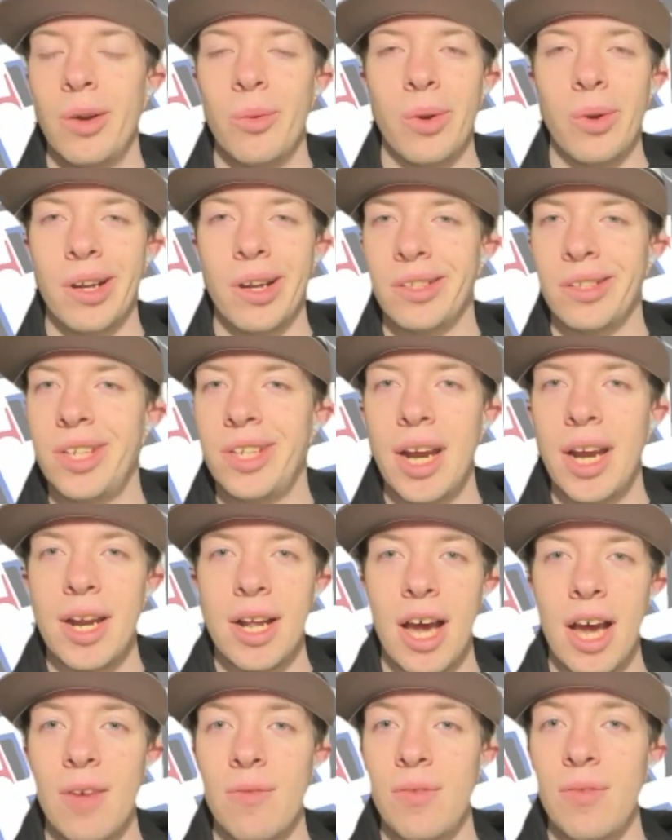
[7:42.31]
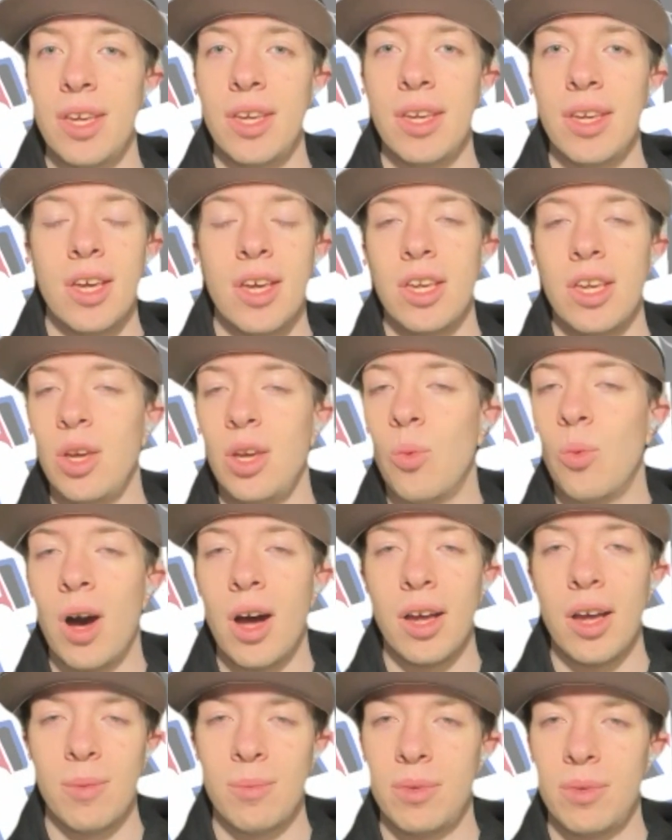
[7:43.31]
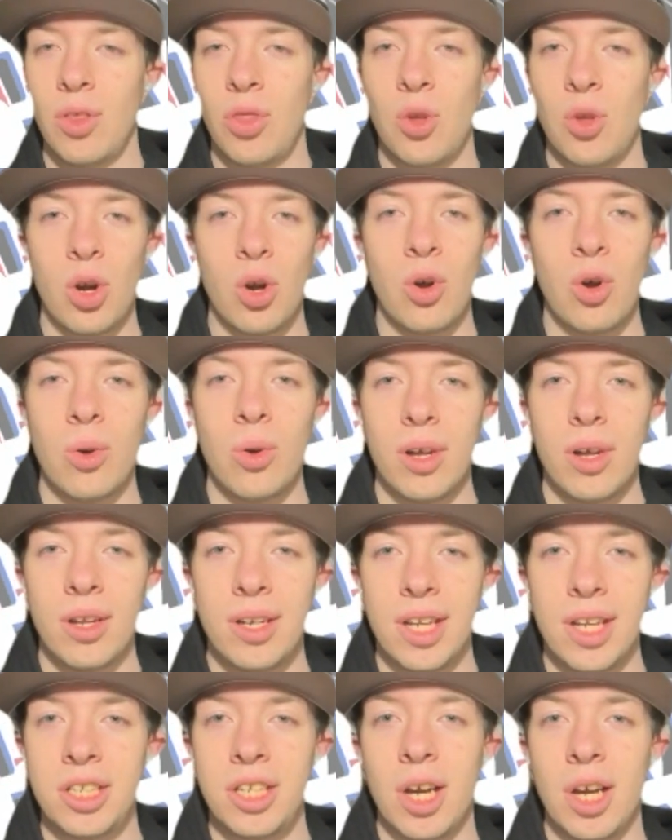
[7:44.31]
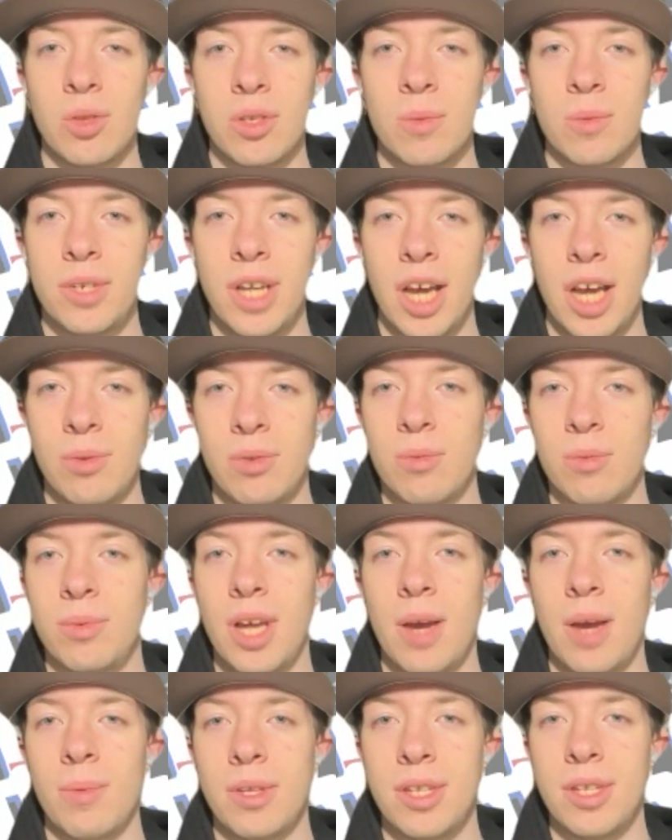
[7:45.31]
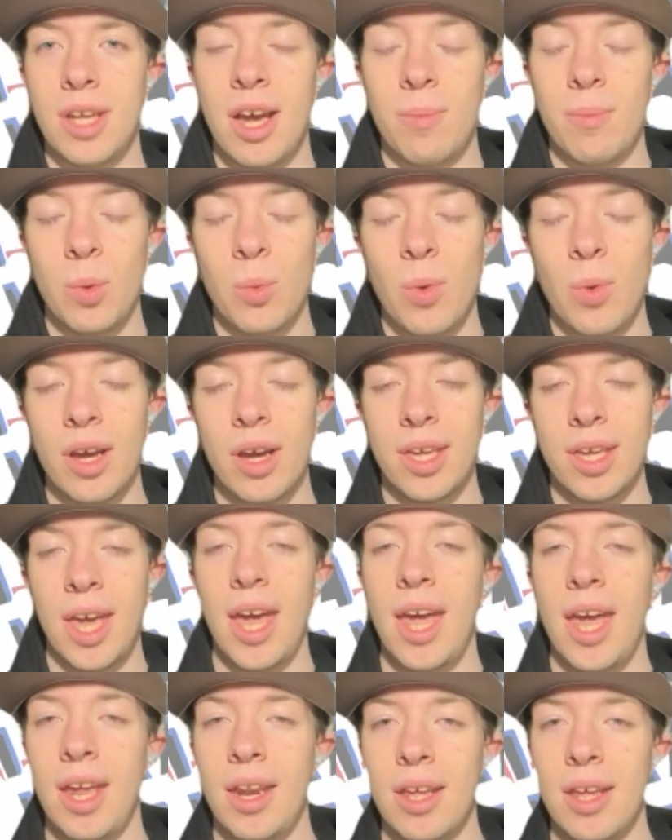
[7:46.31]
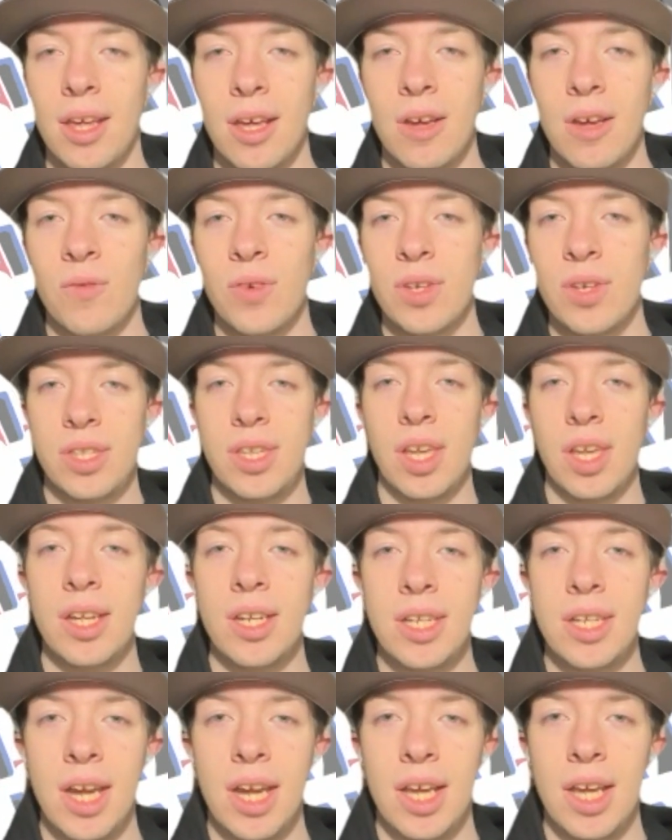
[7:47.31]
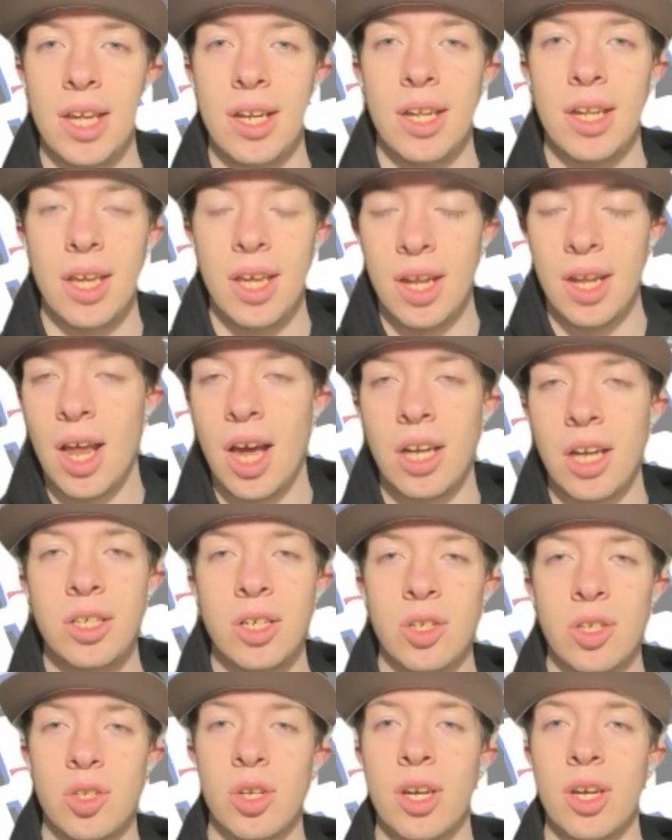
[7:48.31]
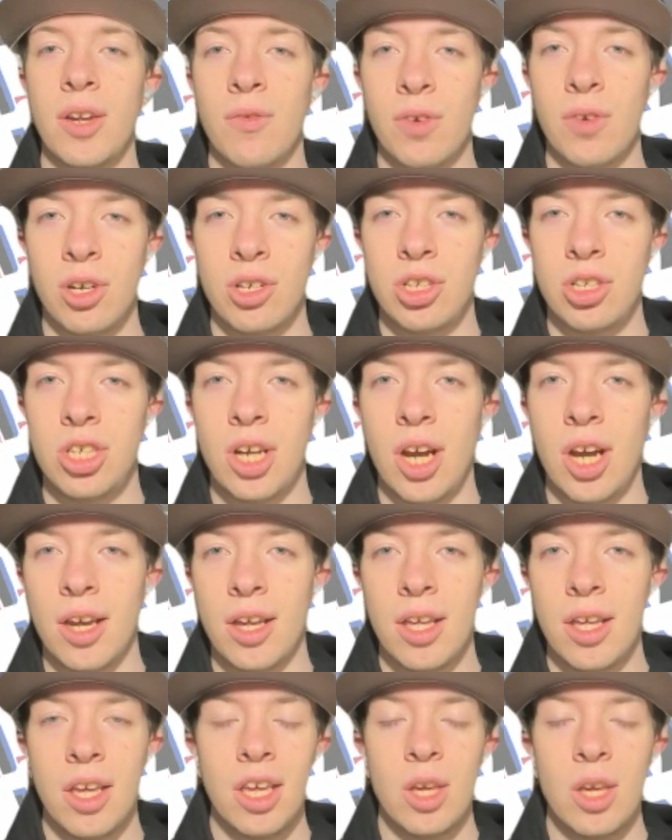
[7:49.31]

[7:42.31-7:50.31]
Whereas Jaden Ivey, you want him to dish out some dimes from time to time. You want Cade facilitating and not just looking for his shot.